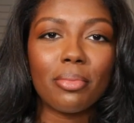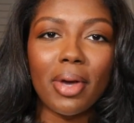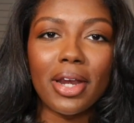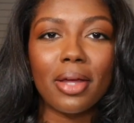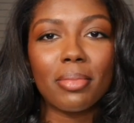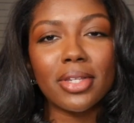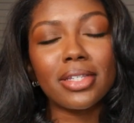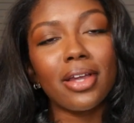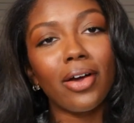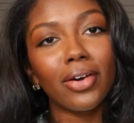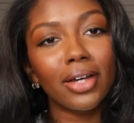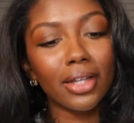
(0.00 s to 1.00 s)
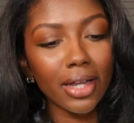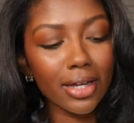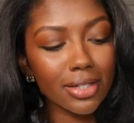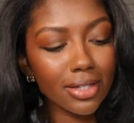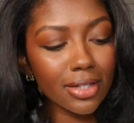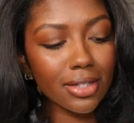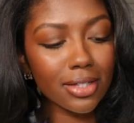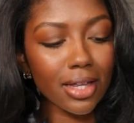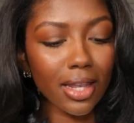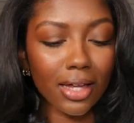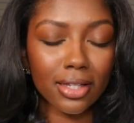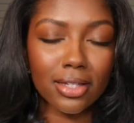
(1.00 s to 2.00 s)
my name is Niara Alexis
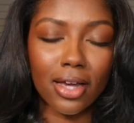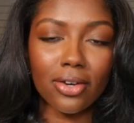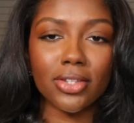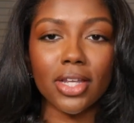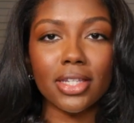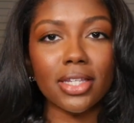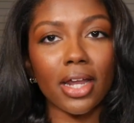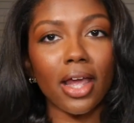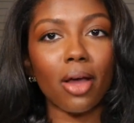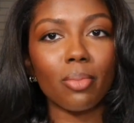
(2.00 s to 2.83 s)
and like the title says today,